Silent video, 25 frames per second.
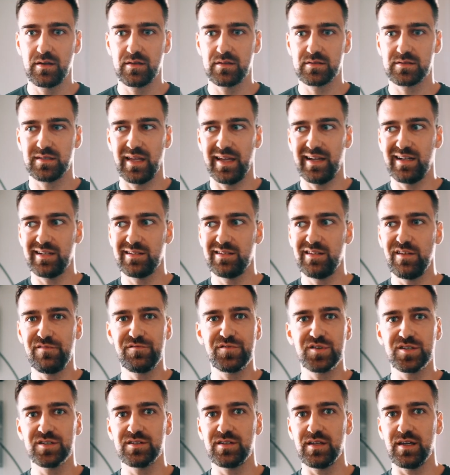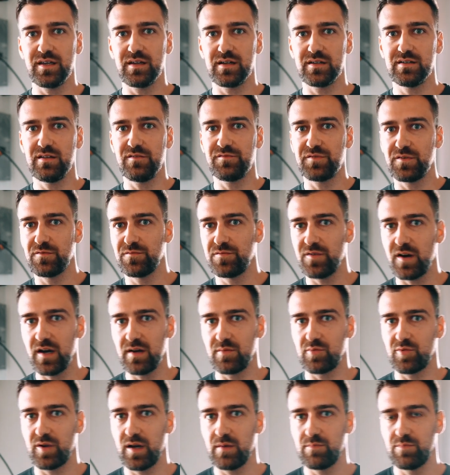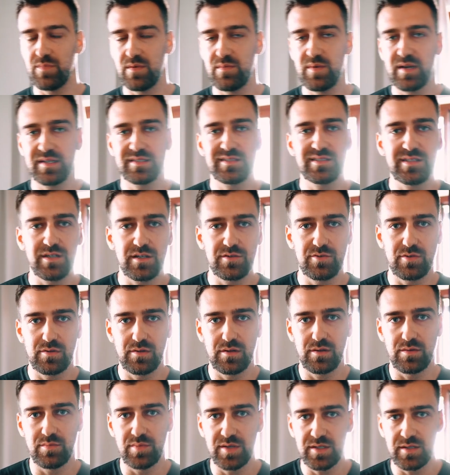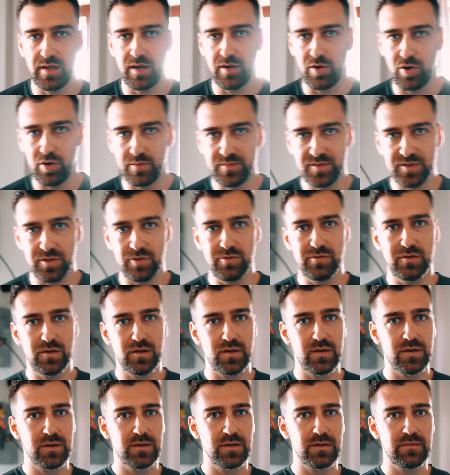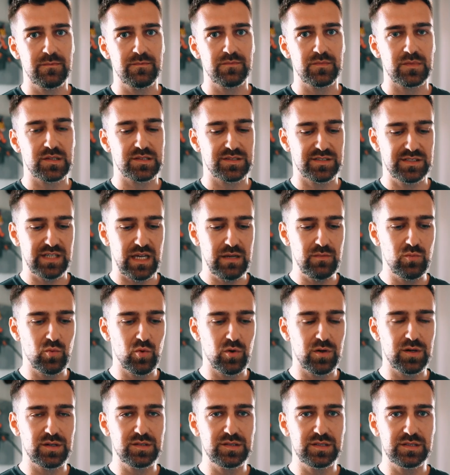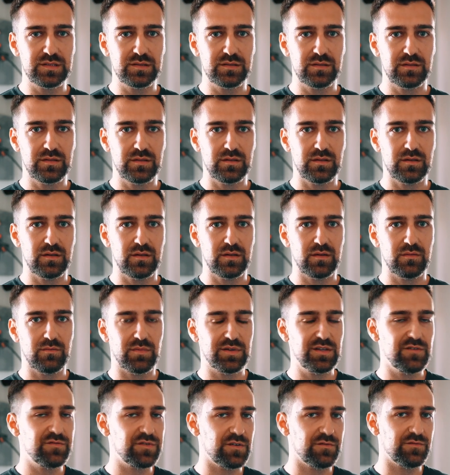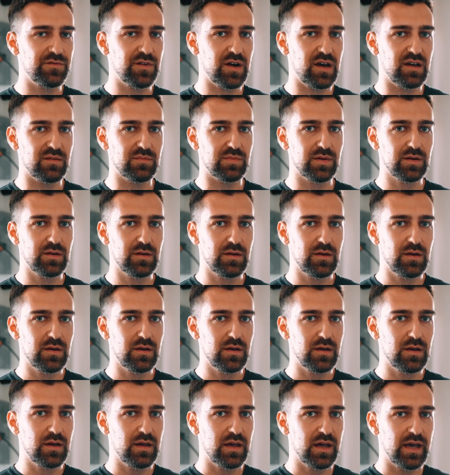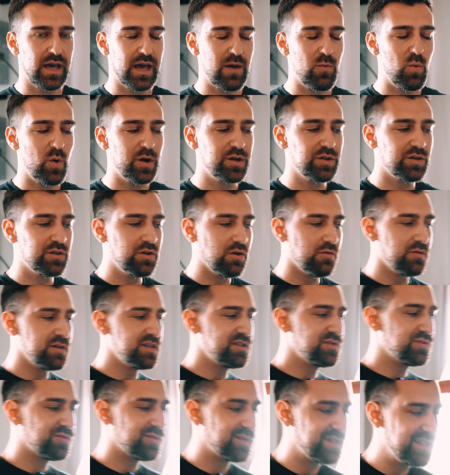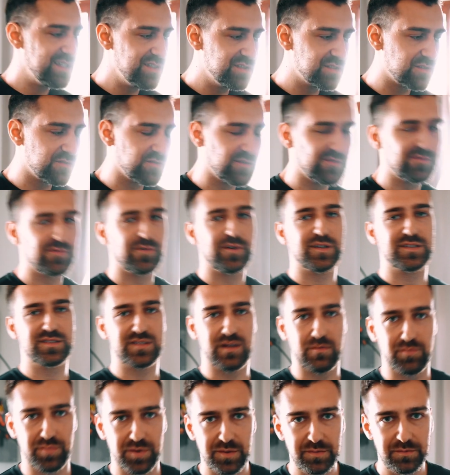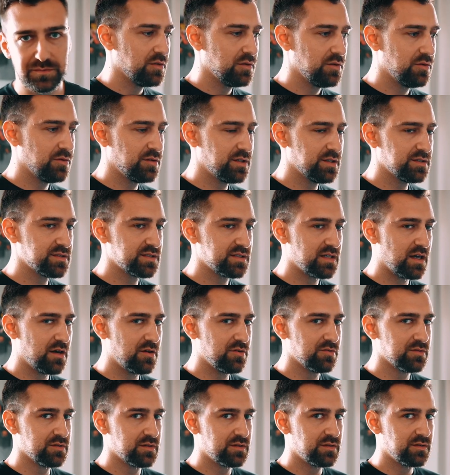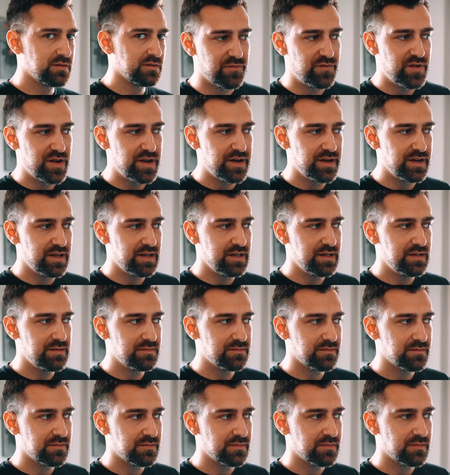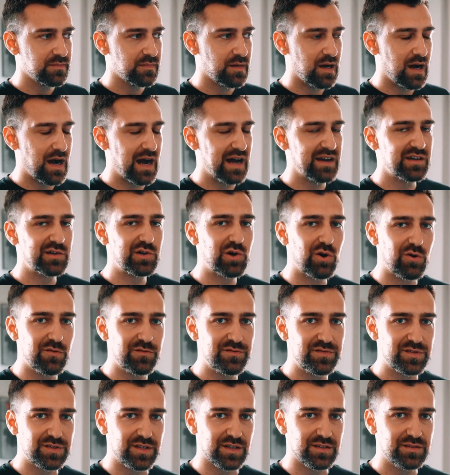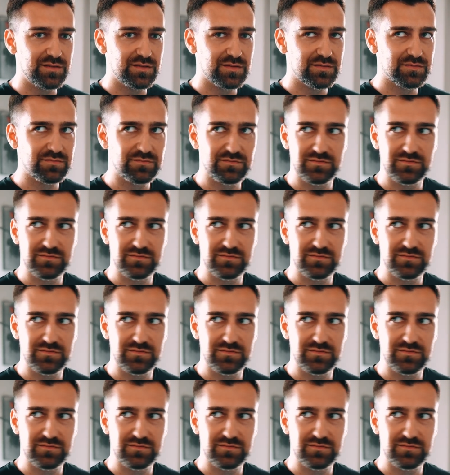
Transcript: It's like a different thing, a different vibe, right? Maybe I scared you a little bit, I hope so. Same words, but different vibe. And when you go into an interview, for example, you can sound very unconfident.